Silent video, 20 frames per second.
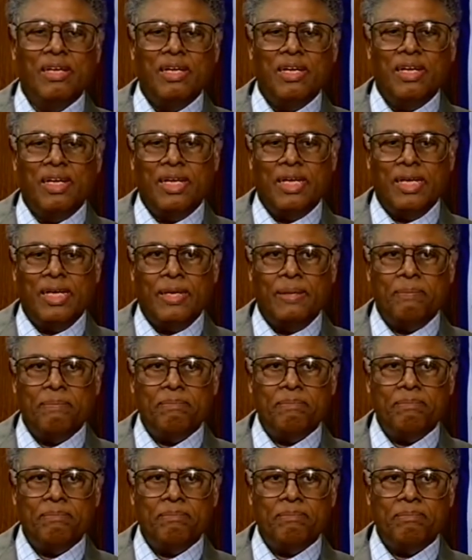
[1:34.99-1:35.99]
And
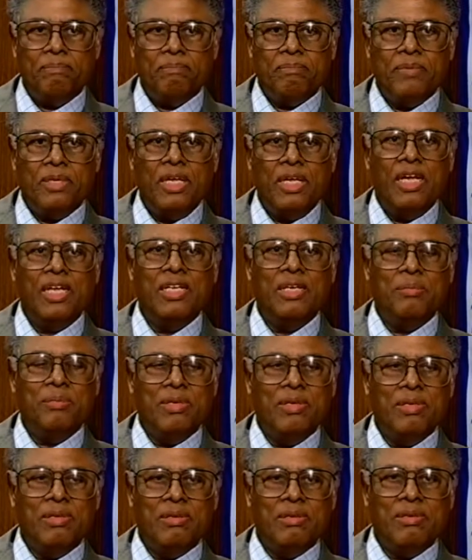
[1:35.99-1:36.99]

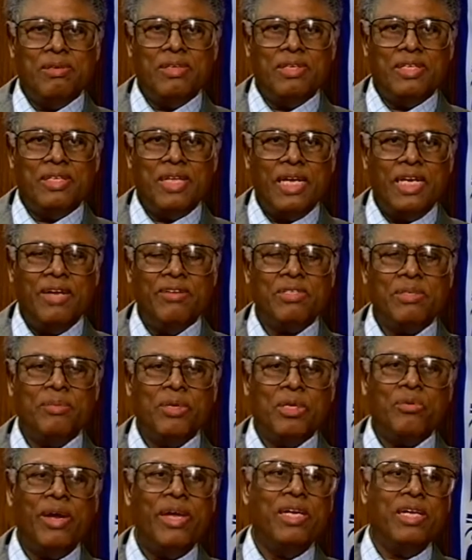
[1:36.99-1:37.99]
that gives them
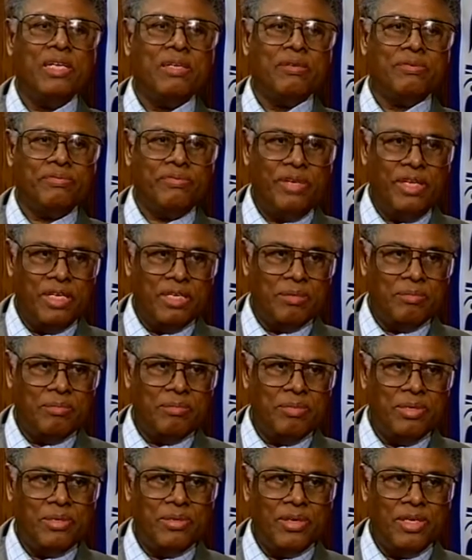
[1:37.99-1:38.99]
a great deal of
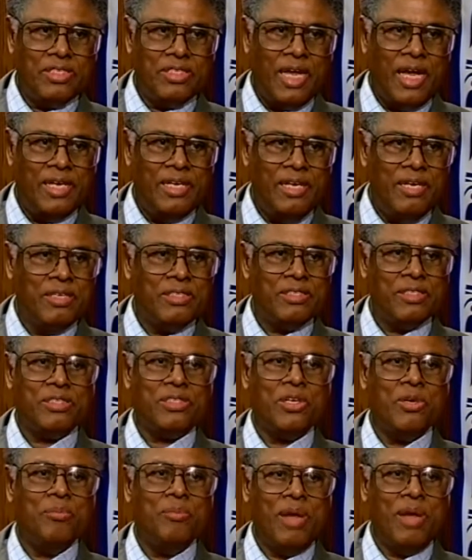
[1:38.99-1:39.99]
freedom because ideas are
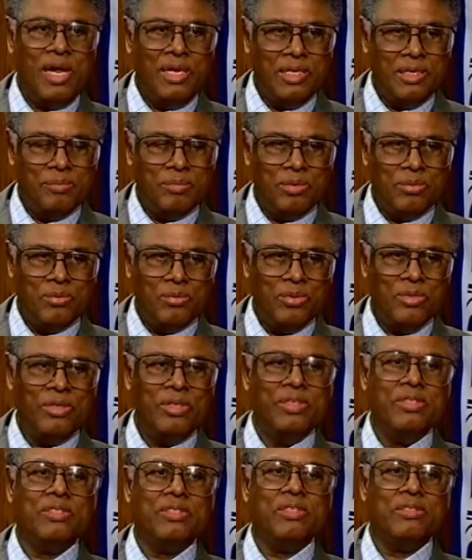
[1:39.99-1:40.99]
so malleable,
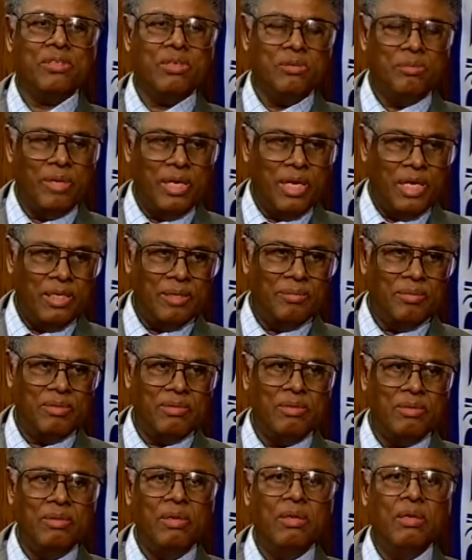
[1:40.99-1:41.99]
words are so
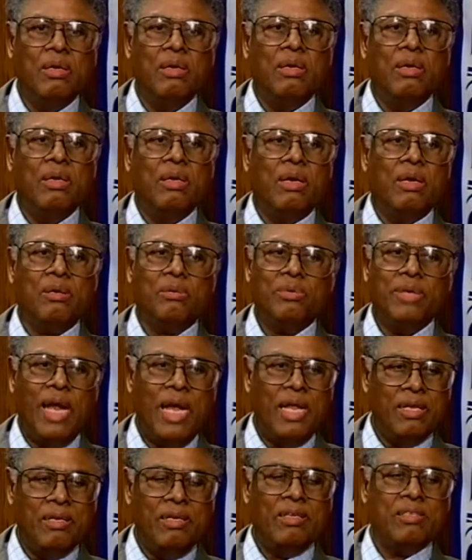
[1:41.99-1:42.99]
malleable.
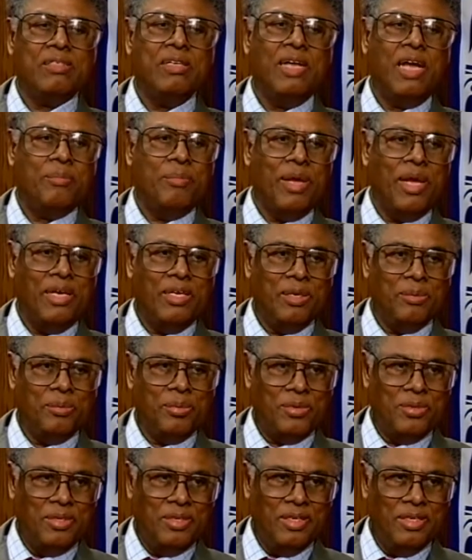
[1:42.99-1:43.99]
Reality is not
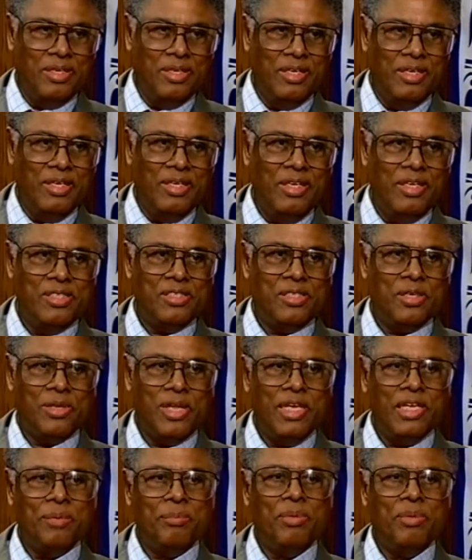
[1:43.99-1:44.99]
malleable. And so
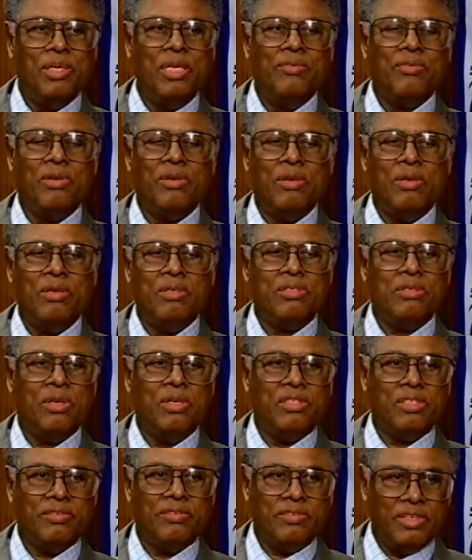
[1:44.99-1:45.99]
they can believe in all
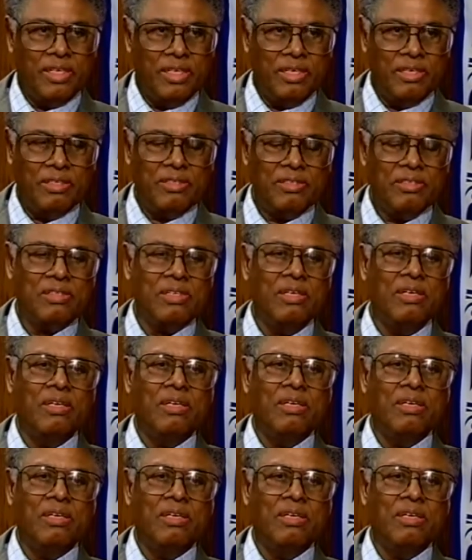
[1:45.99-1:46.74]
sorts of things